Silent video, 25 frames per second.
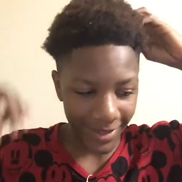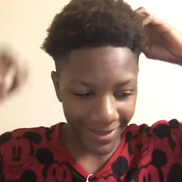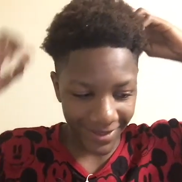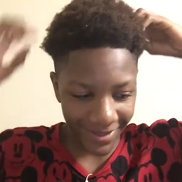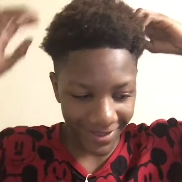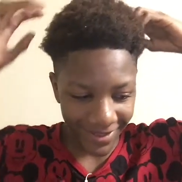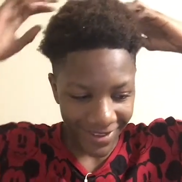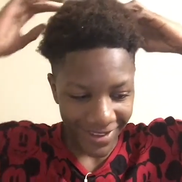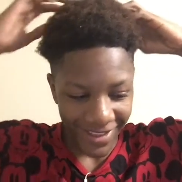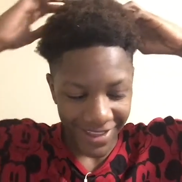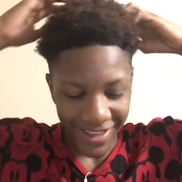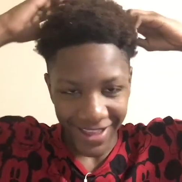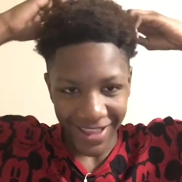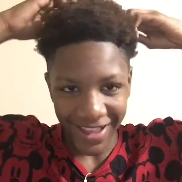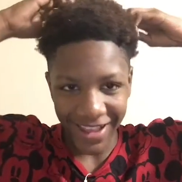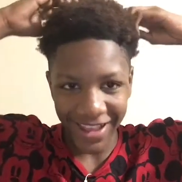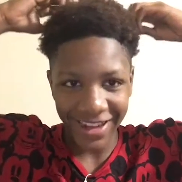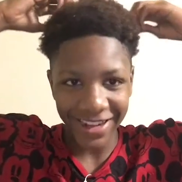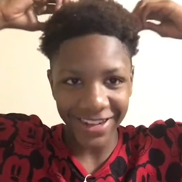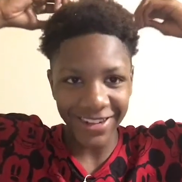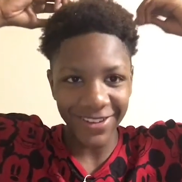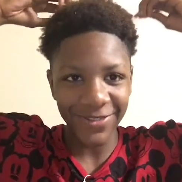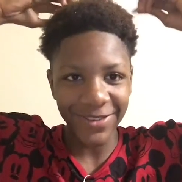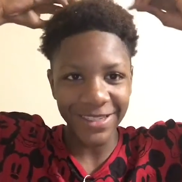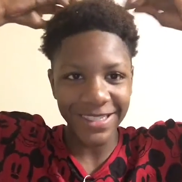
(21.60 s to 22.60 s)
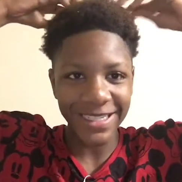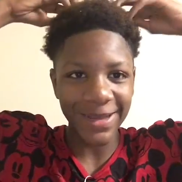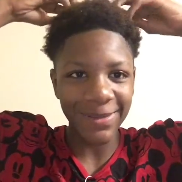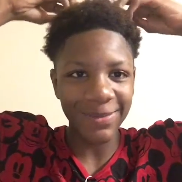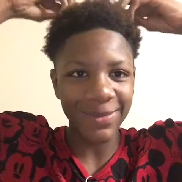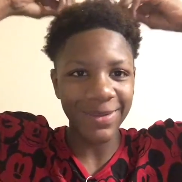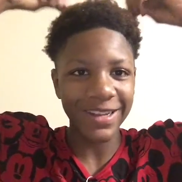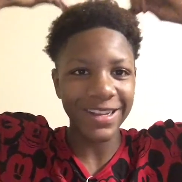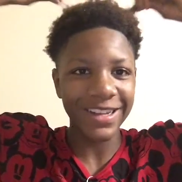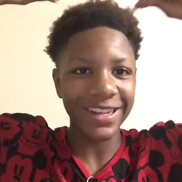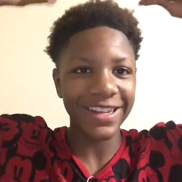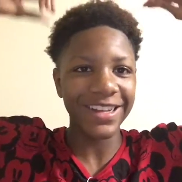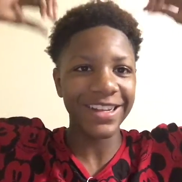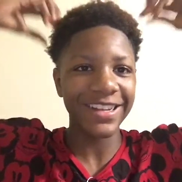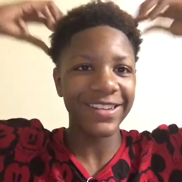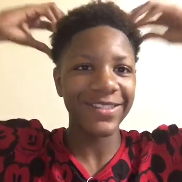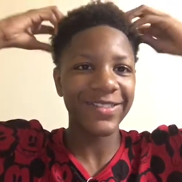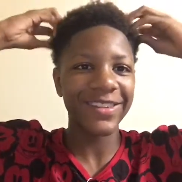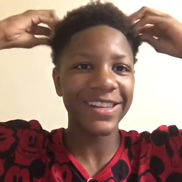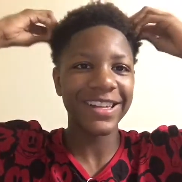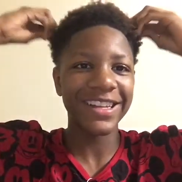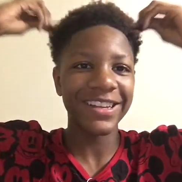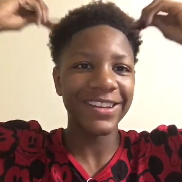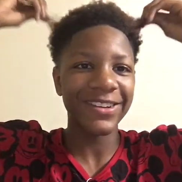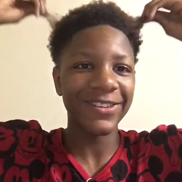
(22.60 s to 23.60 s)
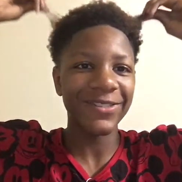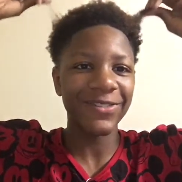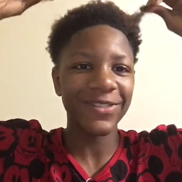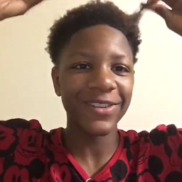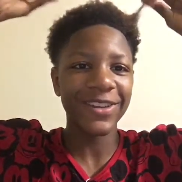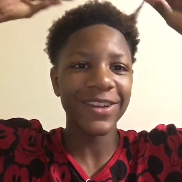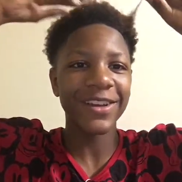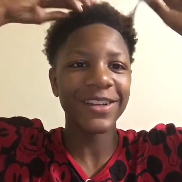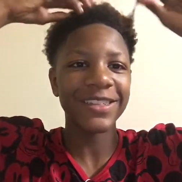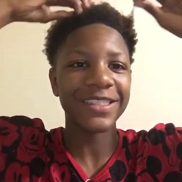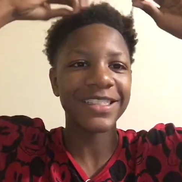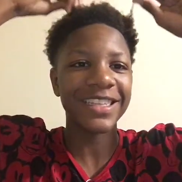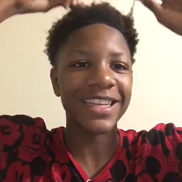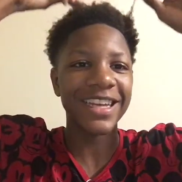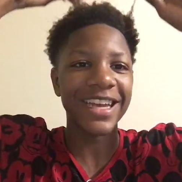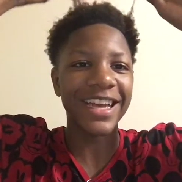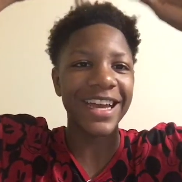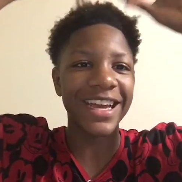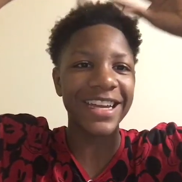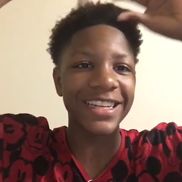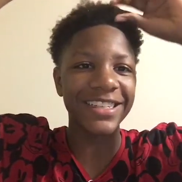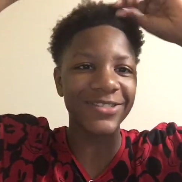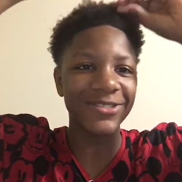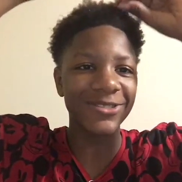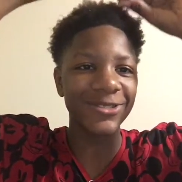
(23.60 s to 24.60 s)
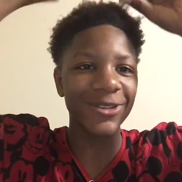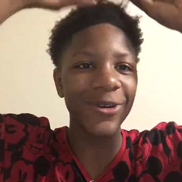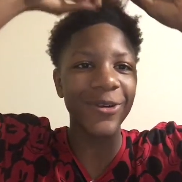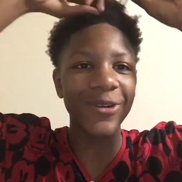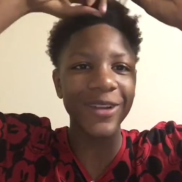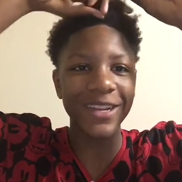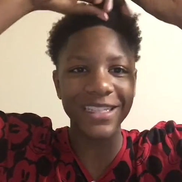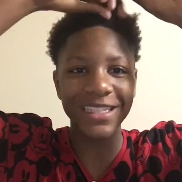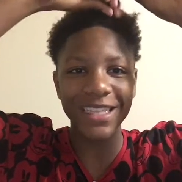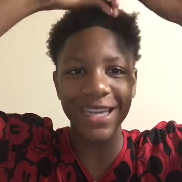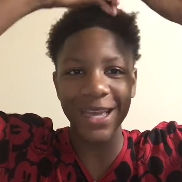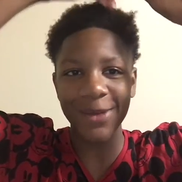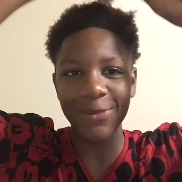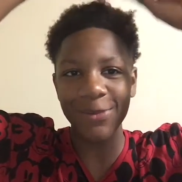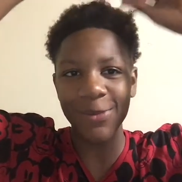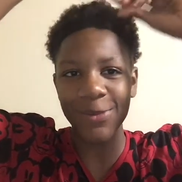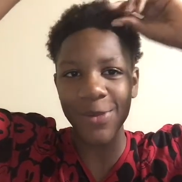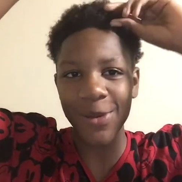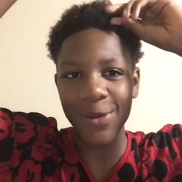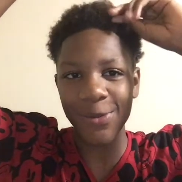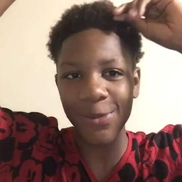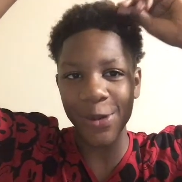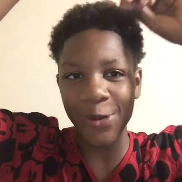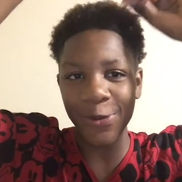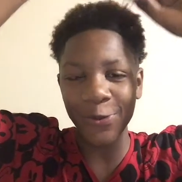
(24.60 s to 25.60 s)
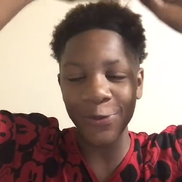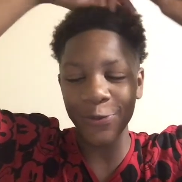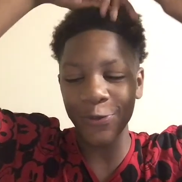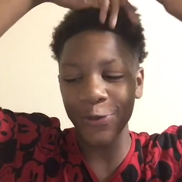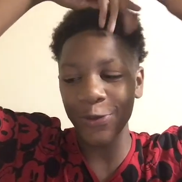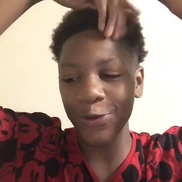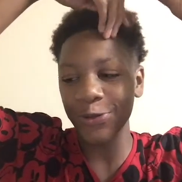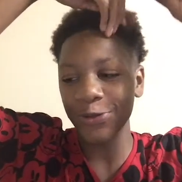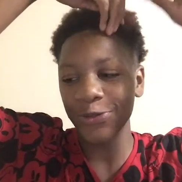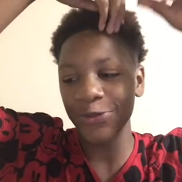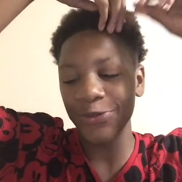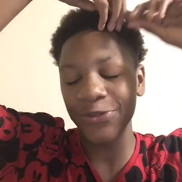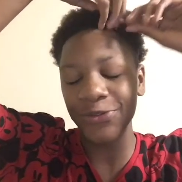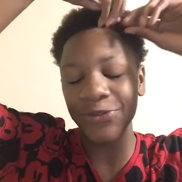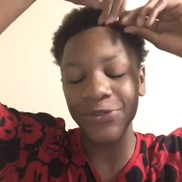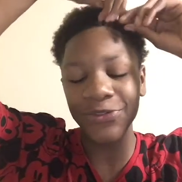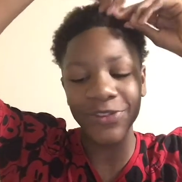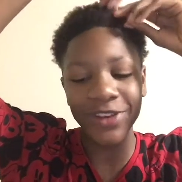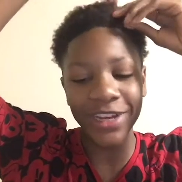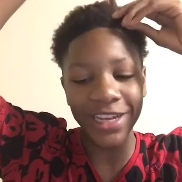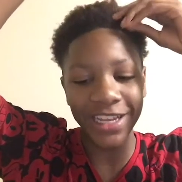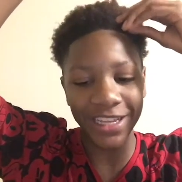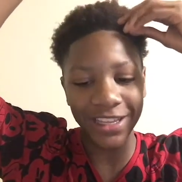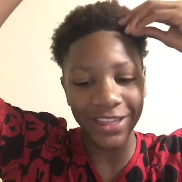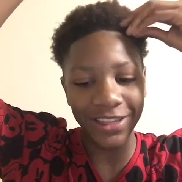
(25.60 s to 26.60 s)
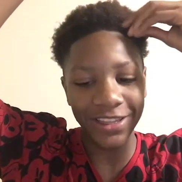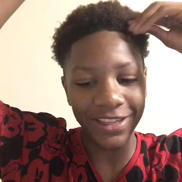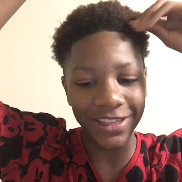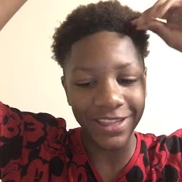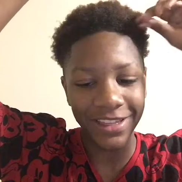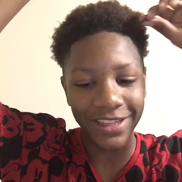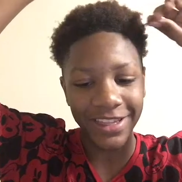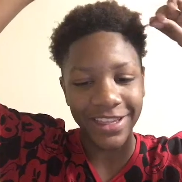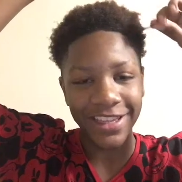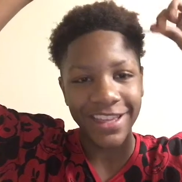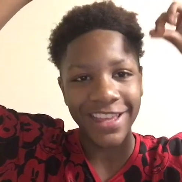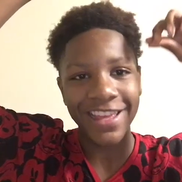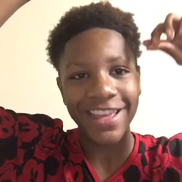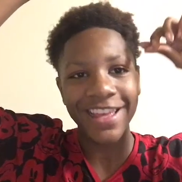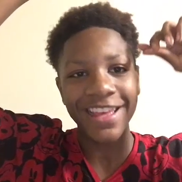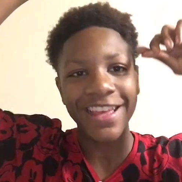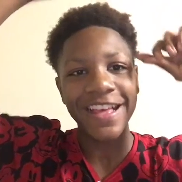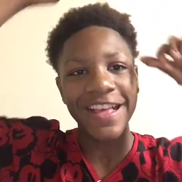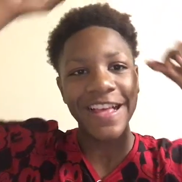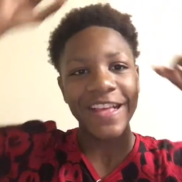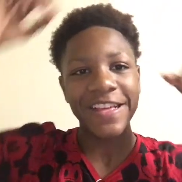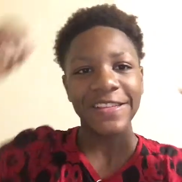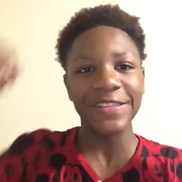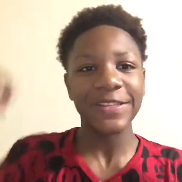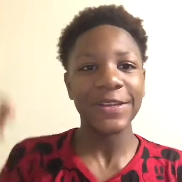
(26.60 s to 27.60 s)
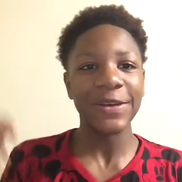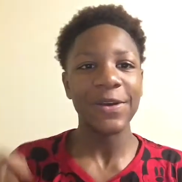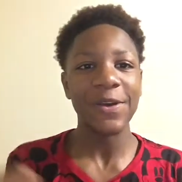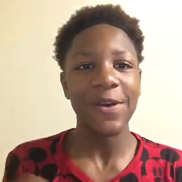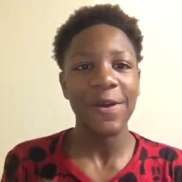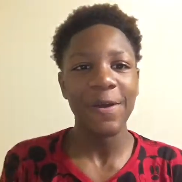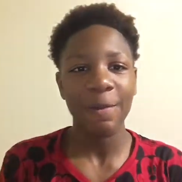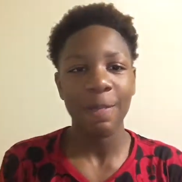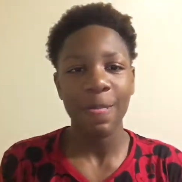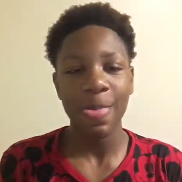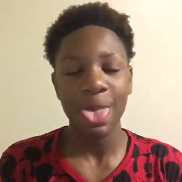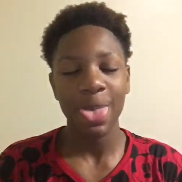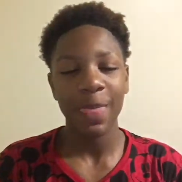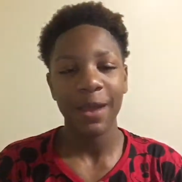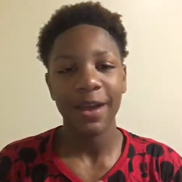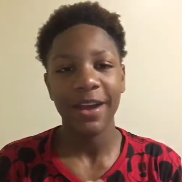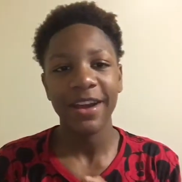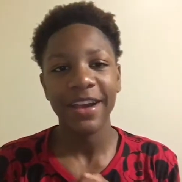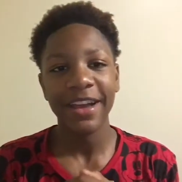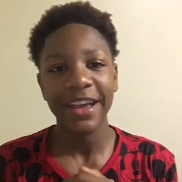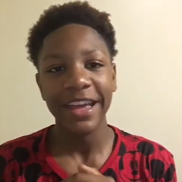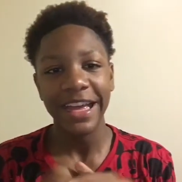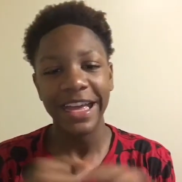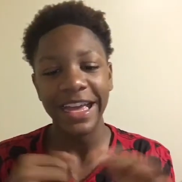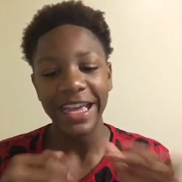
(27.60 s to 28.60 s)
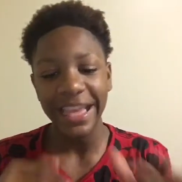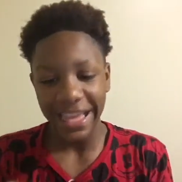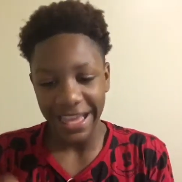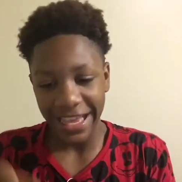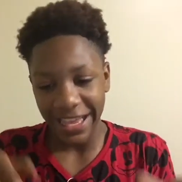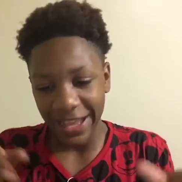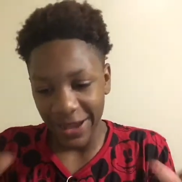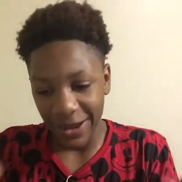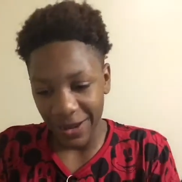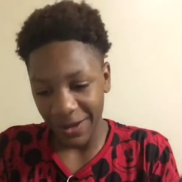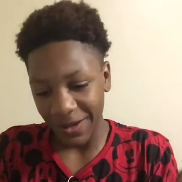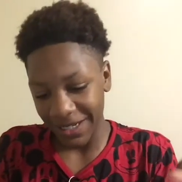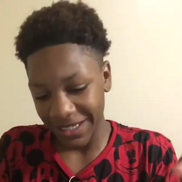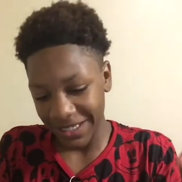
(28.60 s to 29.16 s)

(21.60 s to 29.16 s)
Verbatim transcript: I got a different type of uh, video for y'all today. I got a story time about my first fight. So here it go.